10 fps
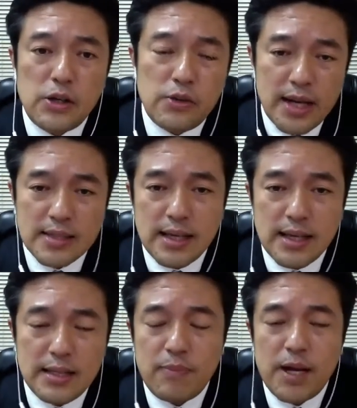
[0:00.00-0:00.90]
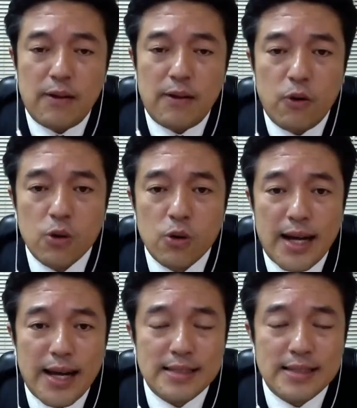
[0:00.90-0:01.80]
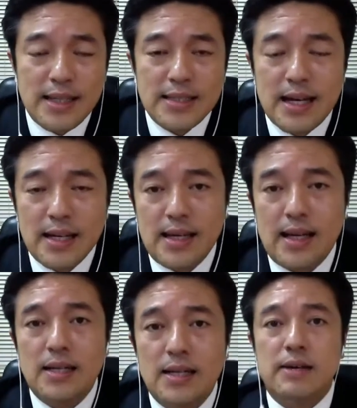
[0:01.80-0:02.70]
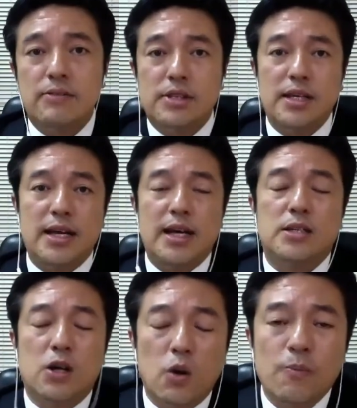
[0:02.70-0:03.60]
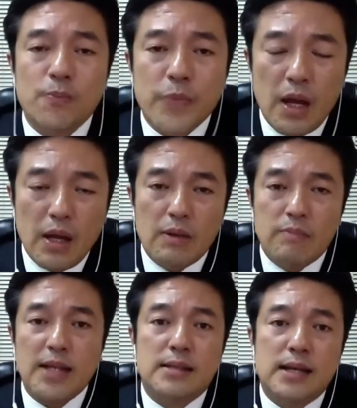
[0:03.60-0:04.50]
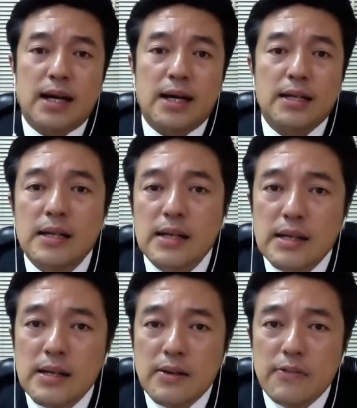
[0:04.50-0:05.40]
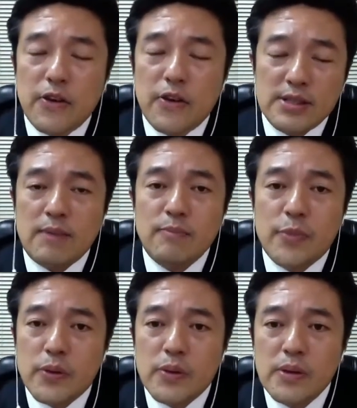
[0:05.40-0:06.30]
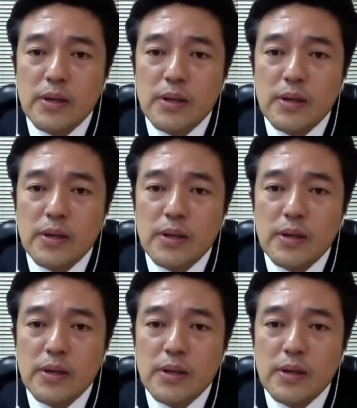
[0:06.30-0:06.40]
US and Japan fought against each other 17 years ago. But for example,